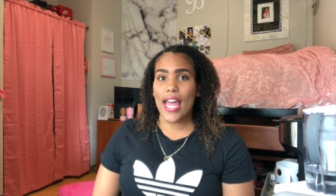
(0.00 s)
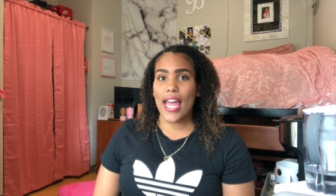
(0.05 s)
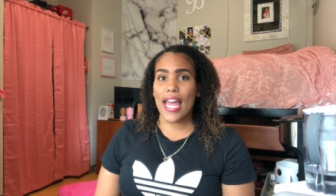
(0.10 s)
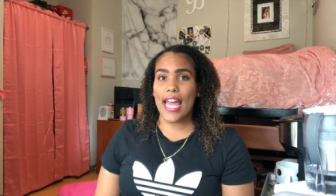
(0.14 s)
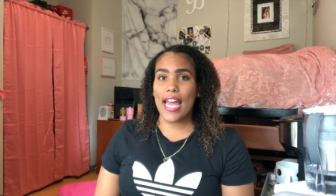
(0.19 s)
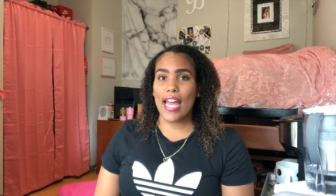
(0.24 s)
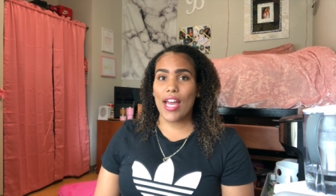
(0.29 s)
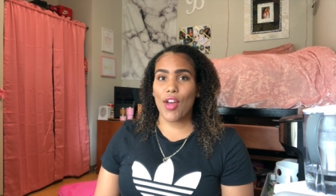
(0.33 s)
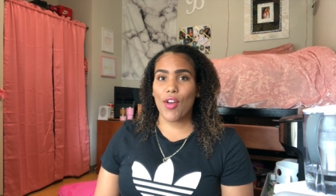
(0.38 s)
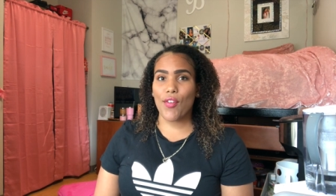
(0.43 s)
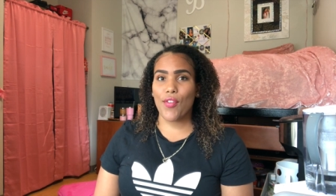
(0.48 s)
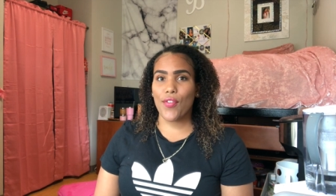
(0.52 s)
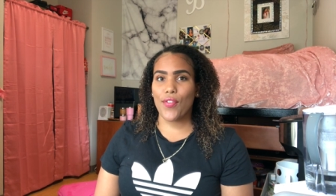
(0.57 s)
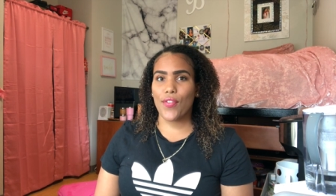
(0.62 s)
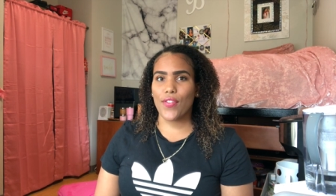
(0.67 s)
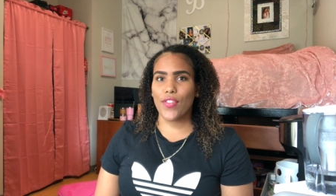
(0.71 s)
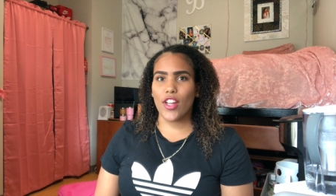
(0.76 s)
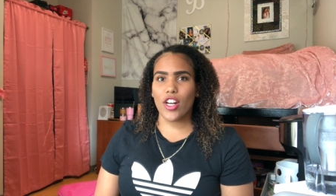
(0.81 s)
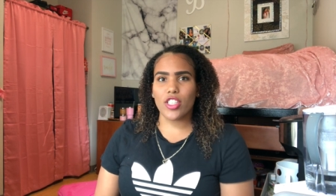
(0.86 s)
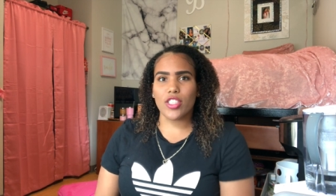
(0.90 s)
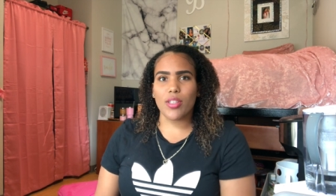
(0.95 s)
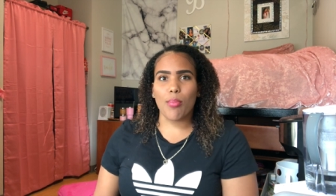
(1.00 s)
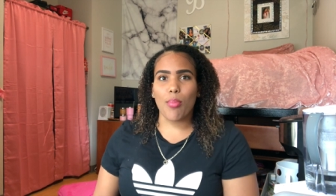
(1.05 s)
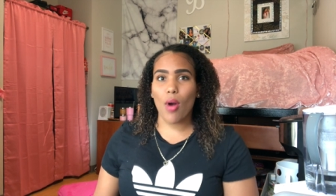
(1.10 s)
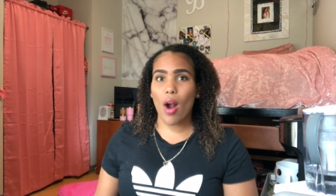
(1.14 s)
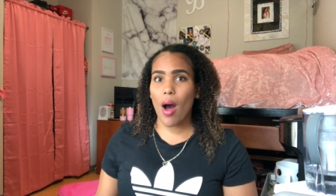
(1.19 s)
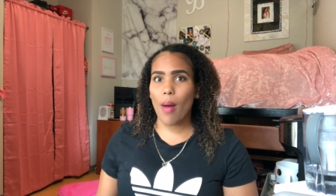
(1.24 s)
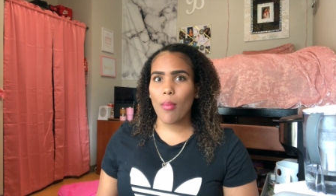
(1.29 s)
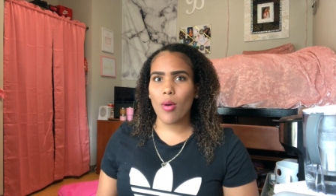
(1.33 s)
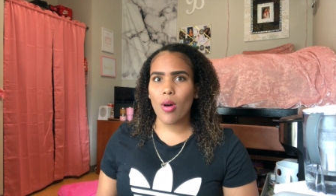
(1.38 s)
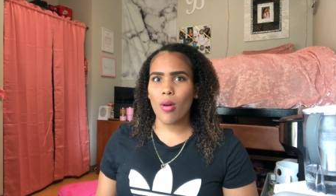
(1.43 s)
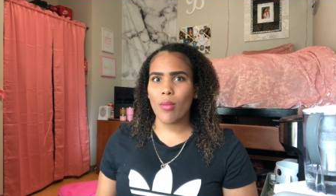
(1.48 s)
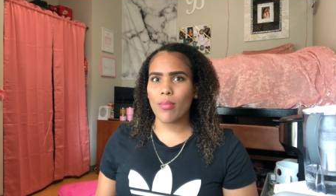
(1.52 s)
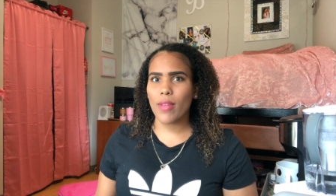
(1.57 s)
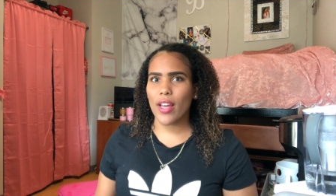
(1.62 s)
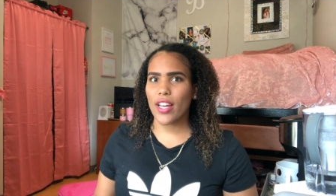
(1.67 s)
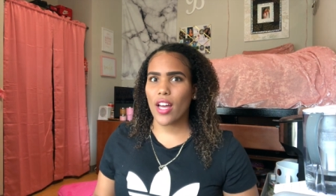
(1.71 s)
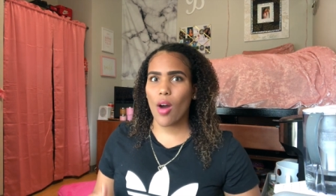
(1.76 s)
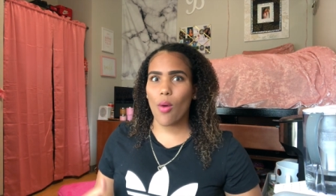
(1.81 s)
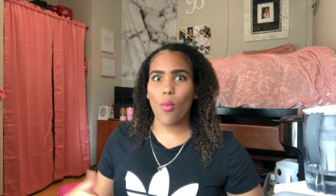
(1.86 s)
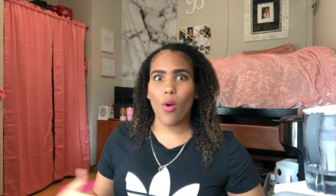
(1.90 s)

If there's a problem, like I